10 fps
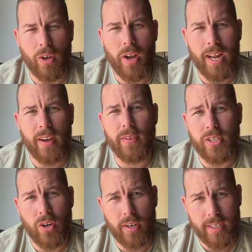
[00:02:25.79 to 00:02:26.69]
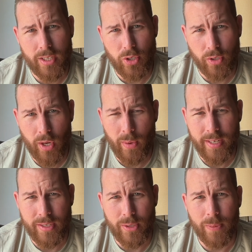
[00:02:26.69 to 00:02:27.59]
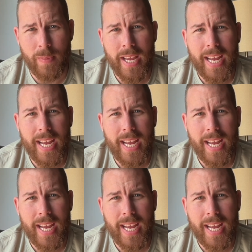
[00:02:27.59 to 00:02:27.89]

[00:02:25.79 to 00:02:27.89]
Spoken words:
on every target that you're going to,